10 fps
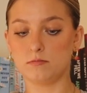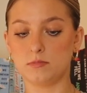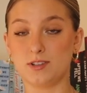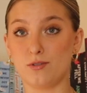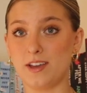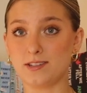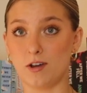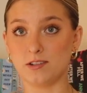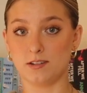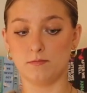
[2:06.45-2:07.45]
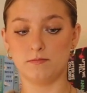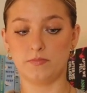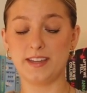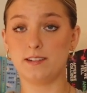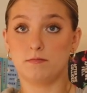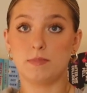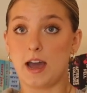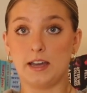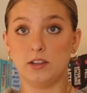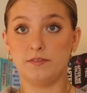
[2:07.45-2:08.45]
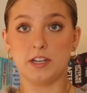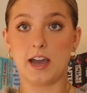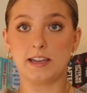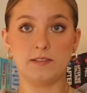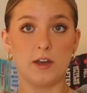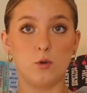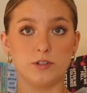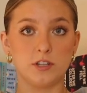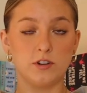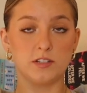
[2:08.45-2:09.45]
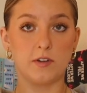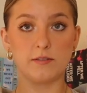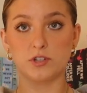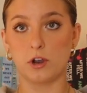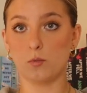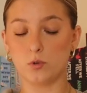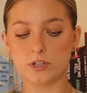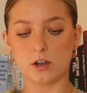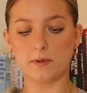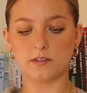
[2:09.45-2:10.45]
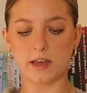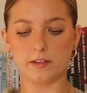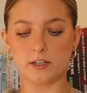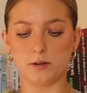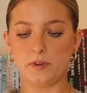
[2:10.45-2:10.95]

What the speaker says: So that's awesome. And I loved it. I gave that whole series a 5-star. We'll talk about that later.